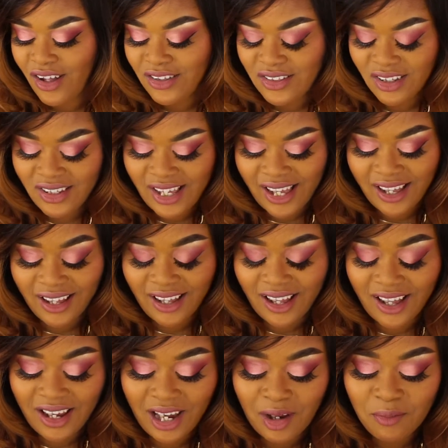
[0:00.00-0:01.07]
So yeah,
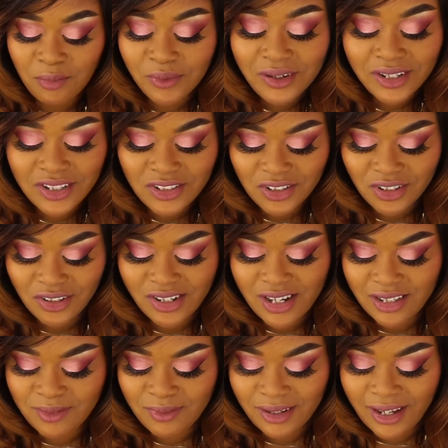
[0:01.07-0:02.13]
I'm pretty sure
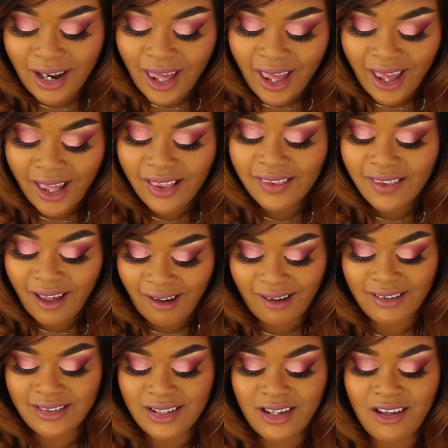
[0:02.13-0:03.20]
it's been a
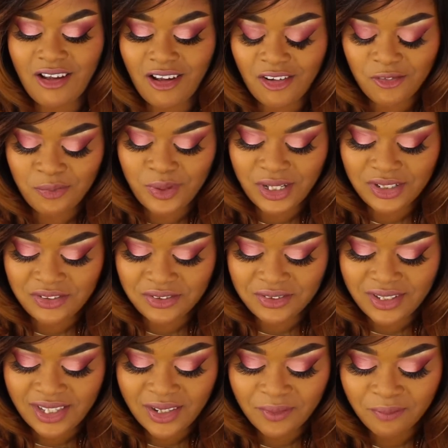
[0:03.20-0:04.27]
lot of
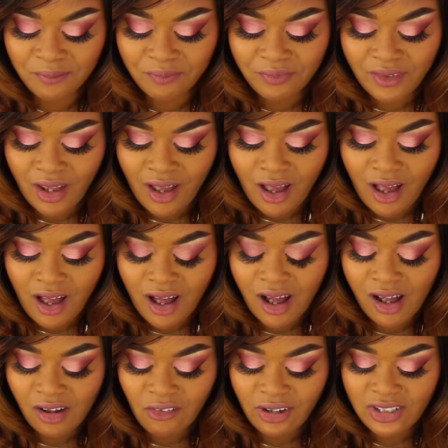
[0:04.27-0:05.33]
pictures.
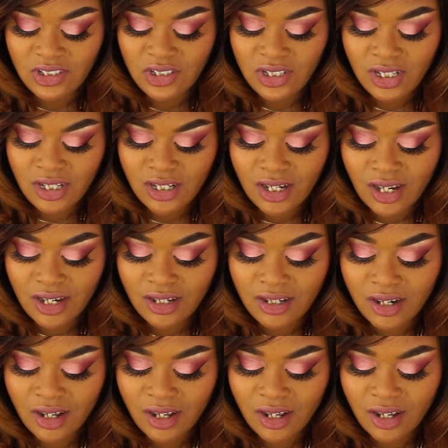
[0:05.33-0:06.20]
Question